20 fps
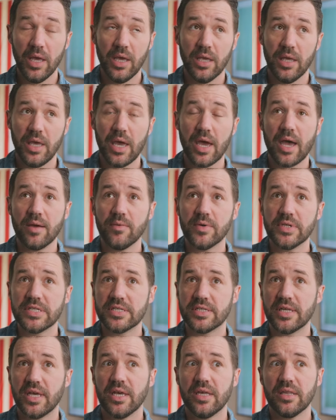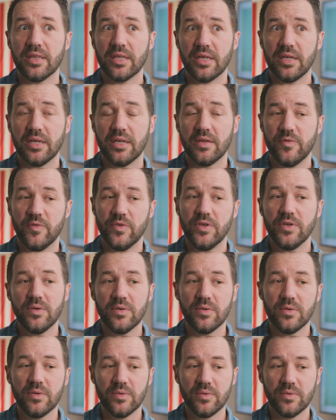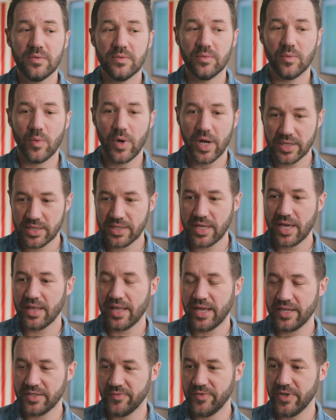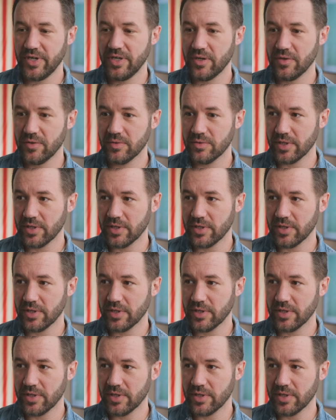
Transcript: Yeah, I would say that if you watched that last video,